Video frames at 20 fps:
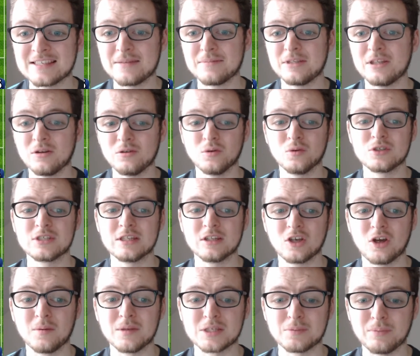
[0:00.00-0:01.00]
I think he's our
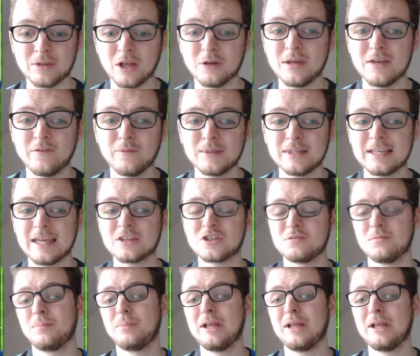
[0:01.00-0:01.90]
best performer. I think Abraham,